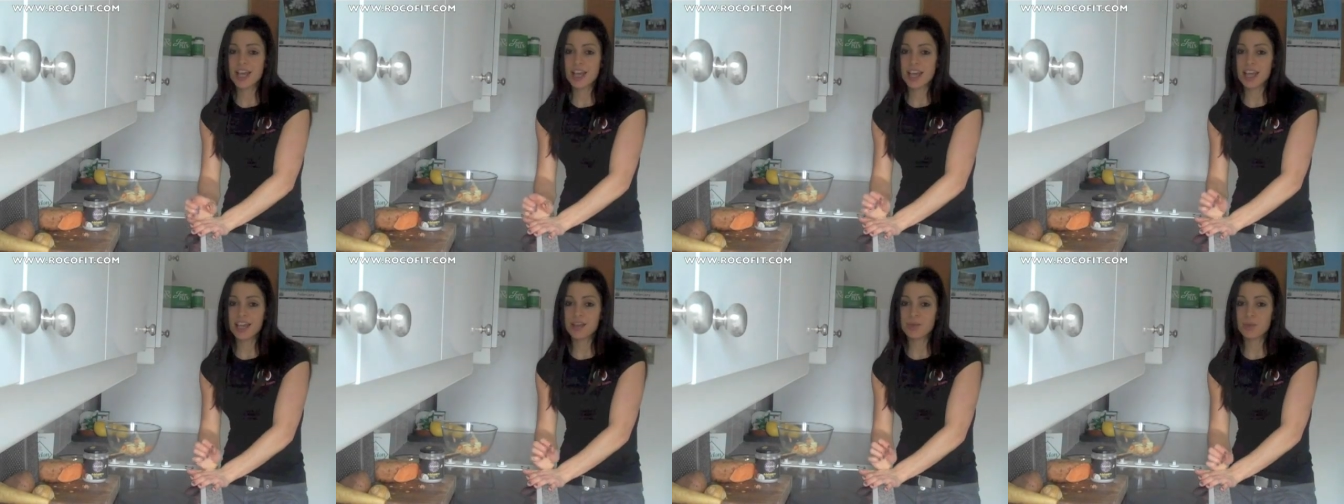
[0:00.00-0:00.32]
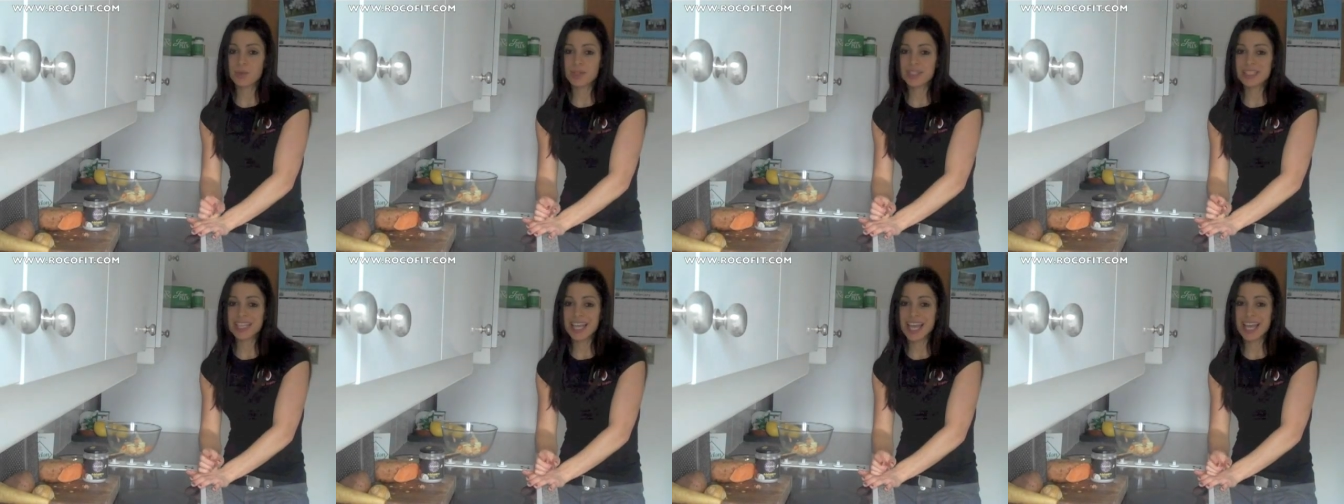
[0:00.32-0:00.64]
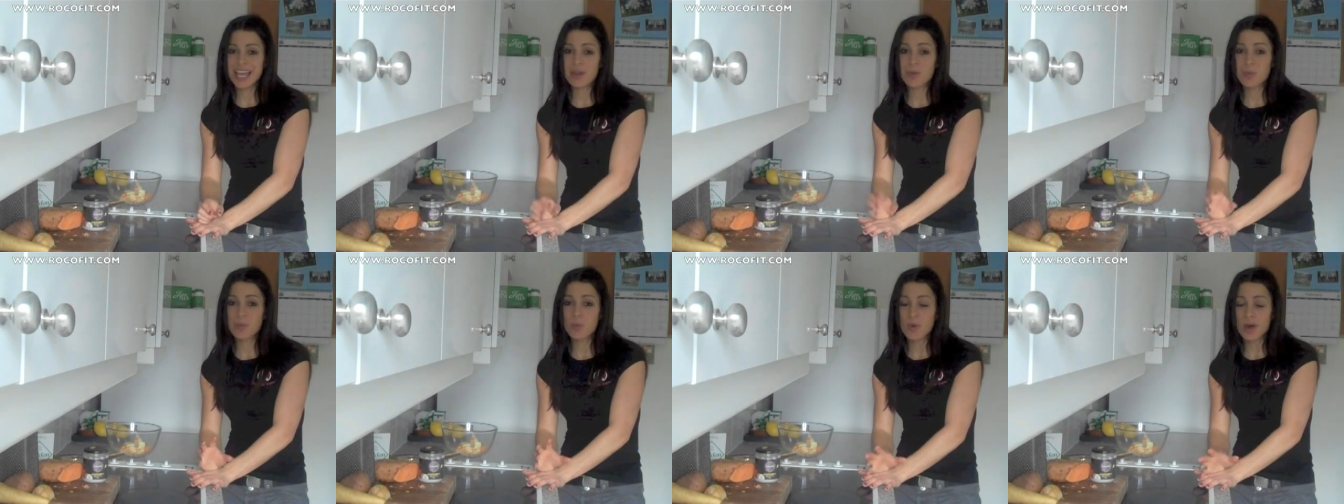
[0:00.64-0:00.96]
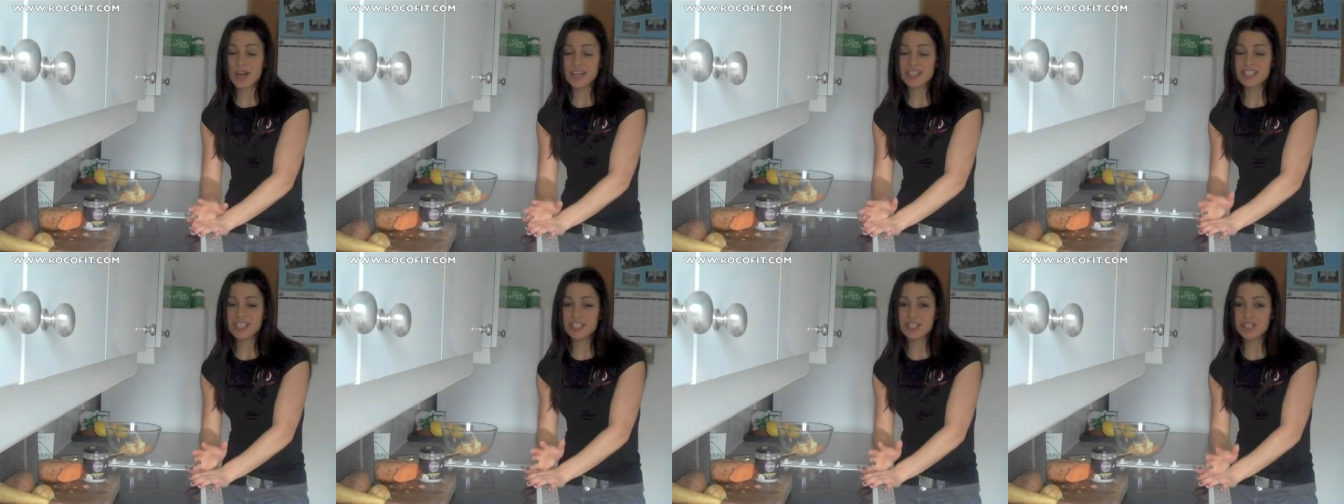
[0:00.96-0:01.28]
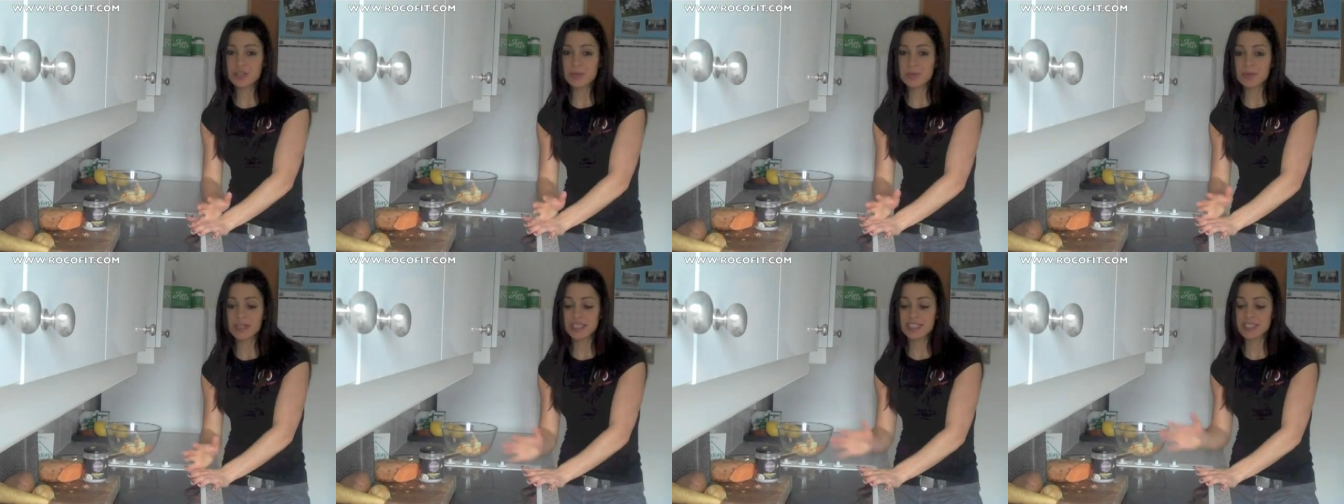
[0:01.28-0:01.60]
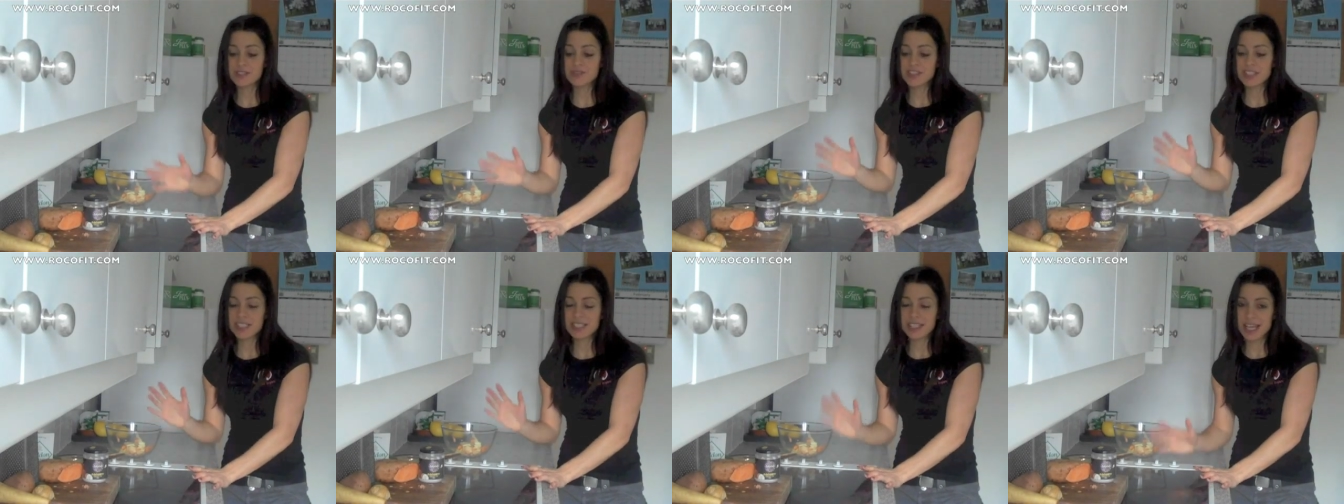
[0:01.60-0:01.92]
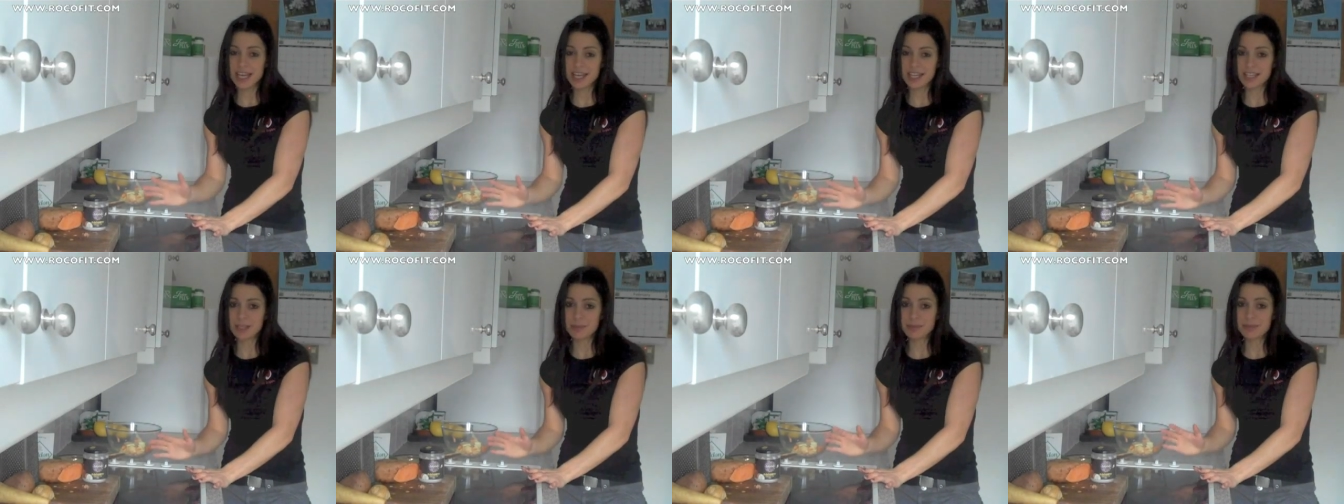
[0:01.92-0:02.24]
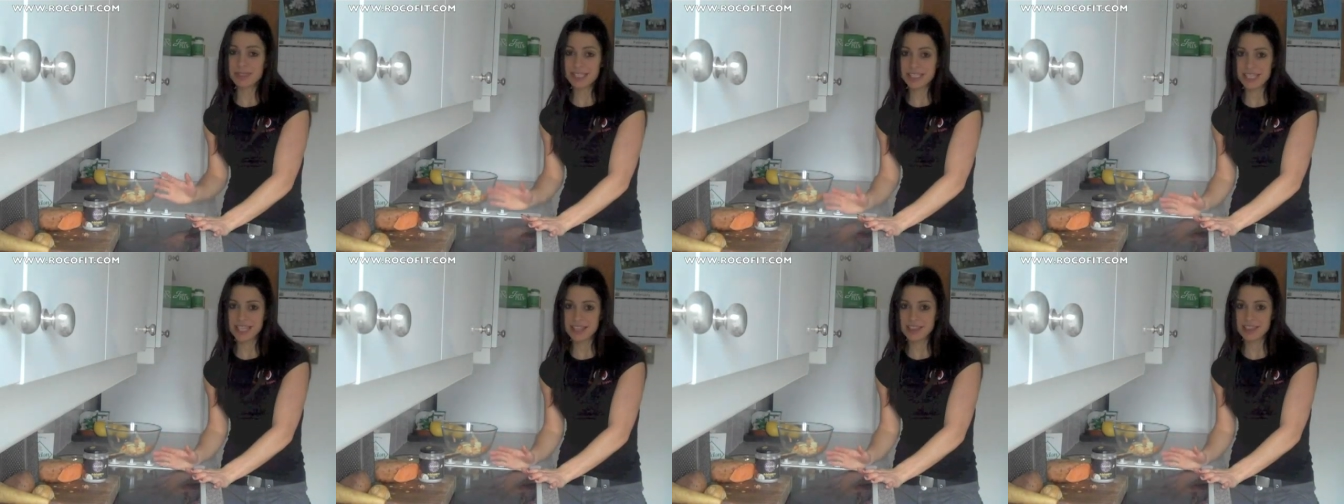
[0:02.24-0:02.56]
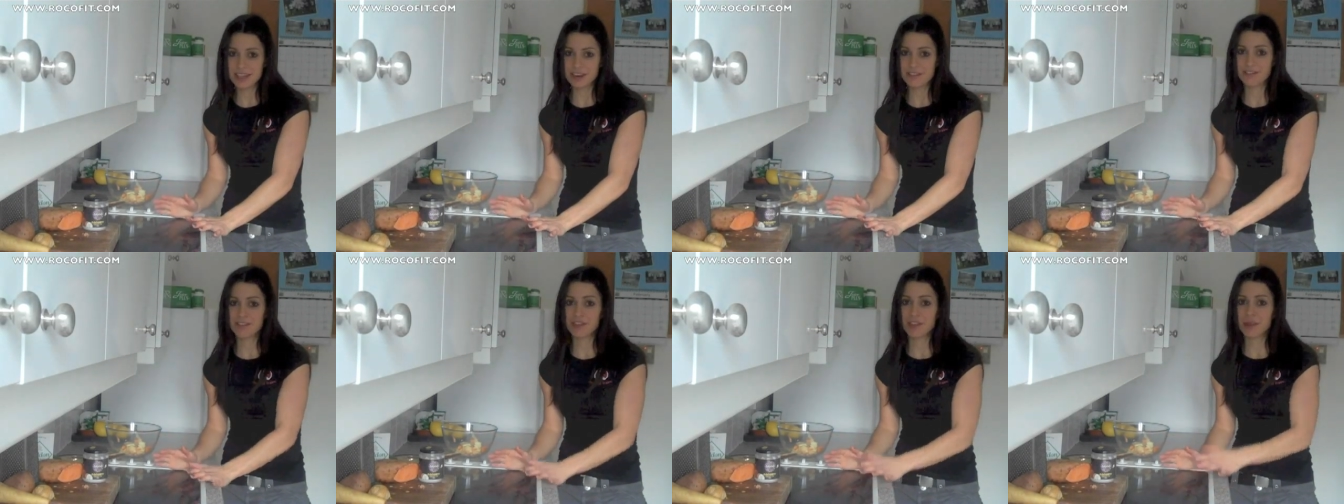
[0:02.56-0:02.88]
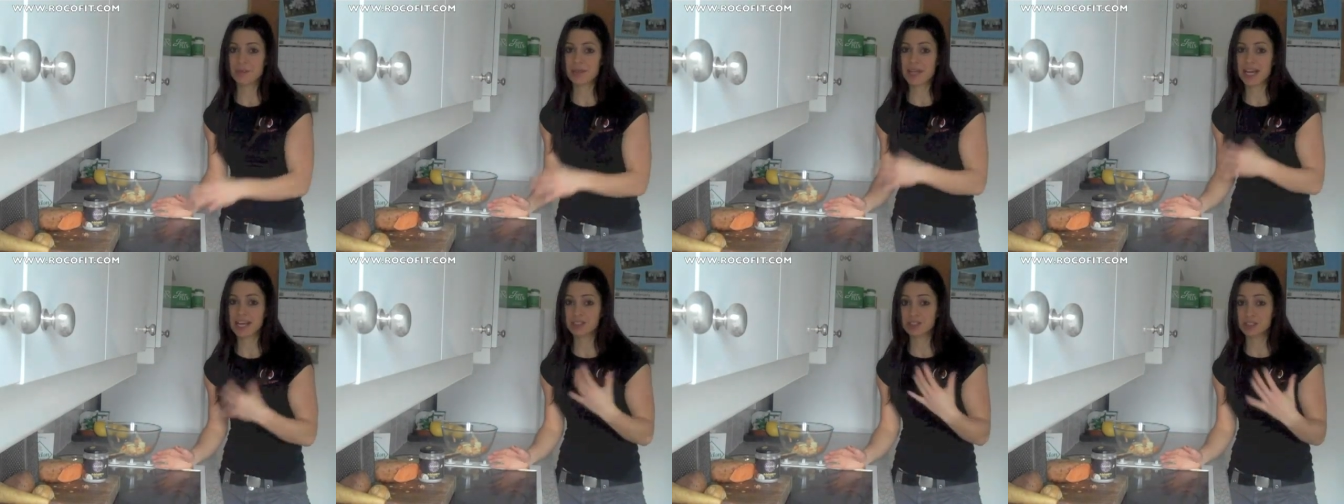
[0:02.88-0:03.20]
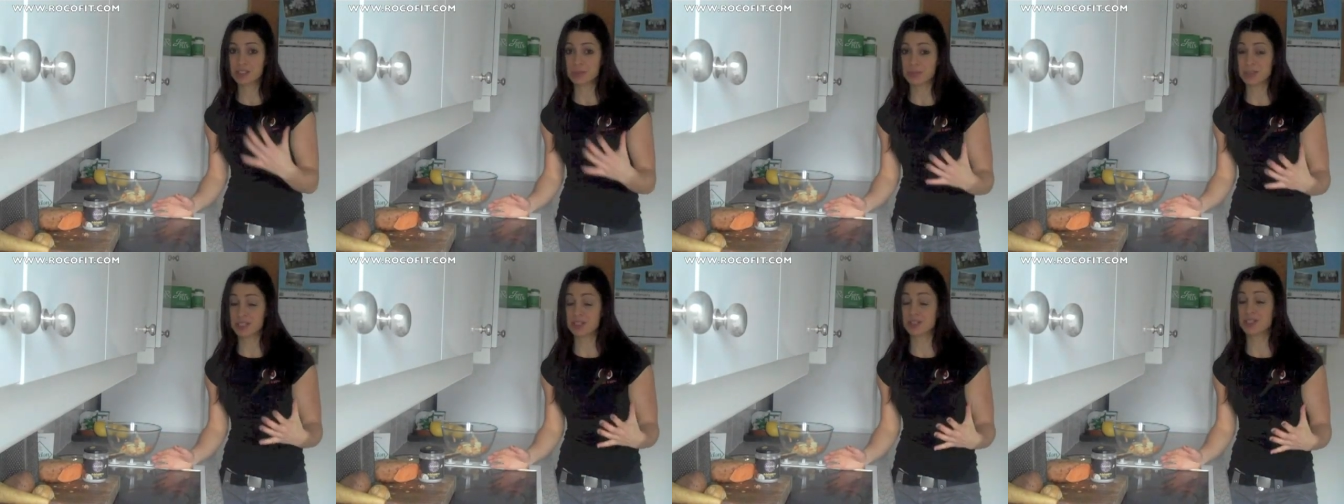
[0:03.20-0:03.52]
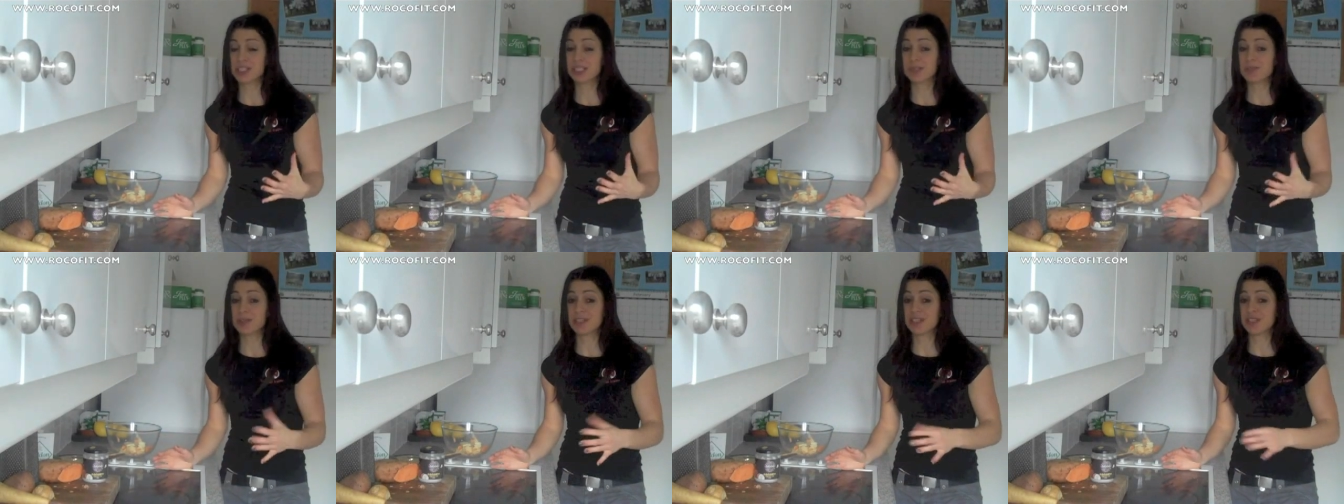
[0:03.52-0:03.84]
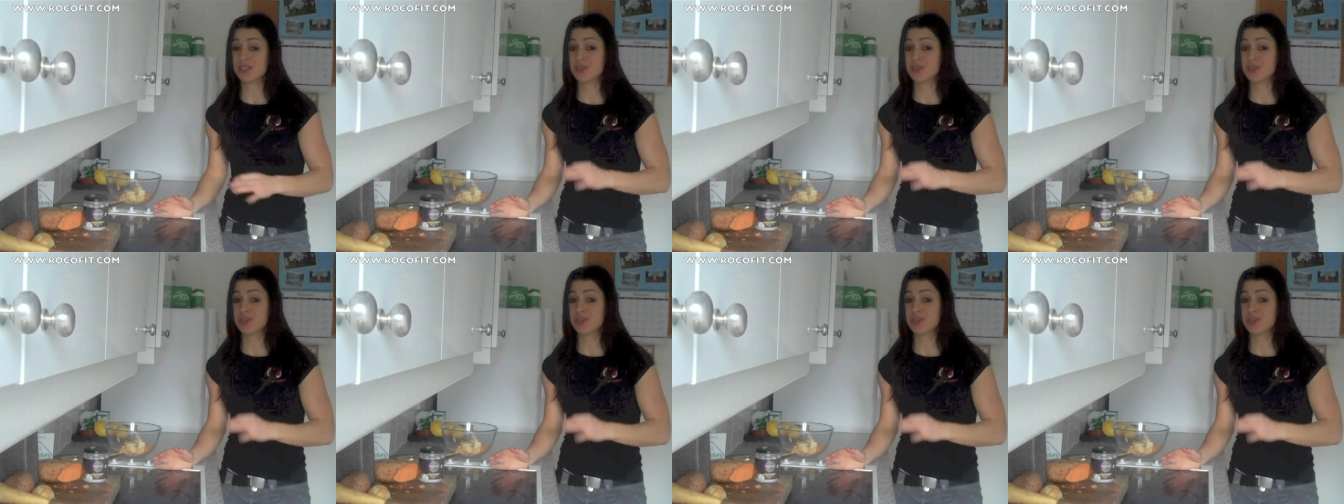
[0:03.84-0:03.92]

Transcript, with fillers: it will take one to two minutes of just letting them sit there for them to actually be crispy.